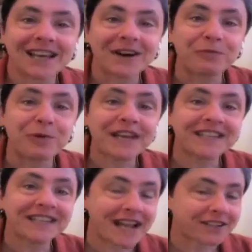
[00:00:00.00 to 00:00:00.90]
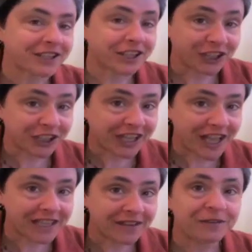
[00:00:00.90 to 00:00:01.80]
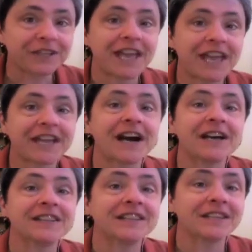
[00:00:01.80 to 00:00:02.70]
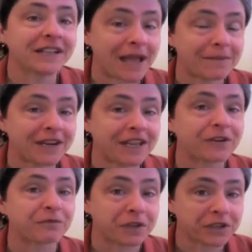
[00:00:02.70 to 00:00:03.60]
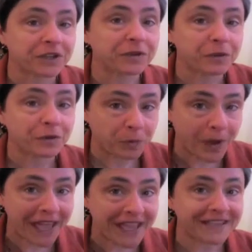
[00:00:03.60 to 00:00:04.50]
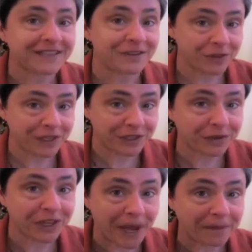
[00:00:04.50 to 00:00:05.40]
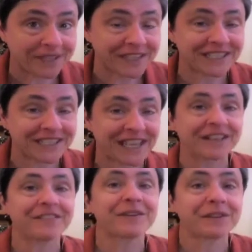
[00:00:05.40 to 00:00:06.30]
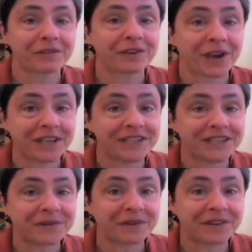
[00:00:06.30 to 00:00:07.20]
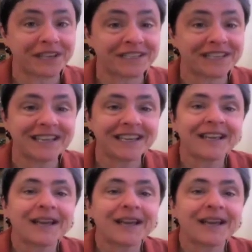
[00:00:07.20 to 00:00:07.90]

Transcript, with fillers: So, what does it actually look like if we take on the climate in a real way that's really up to the scale of the, the crisis that we're facing?